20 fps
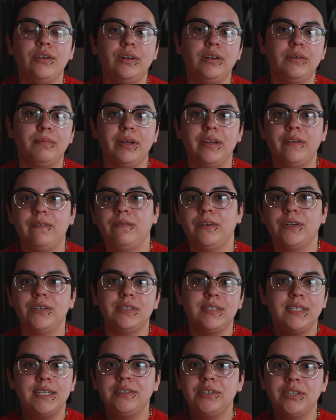took my
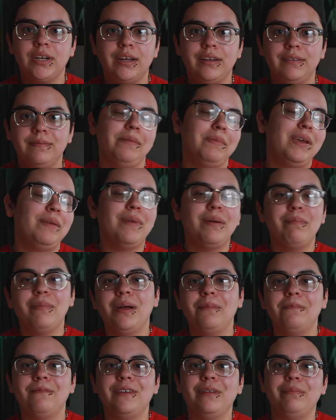first tee shot and I made my
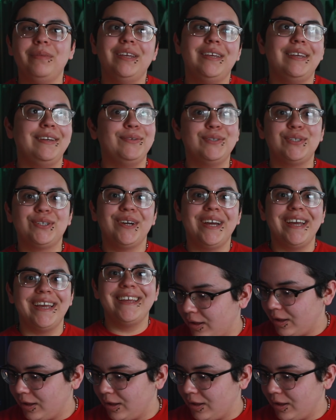mom film it, and it was great.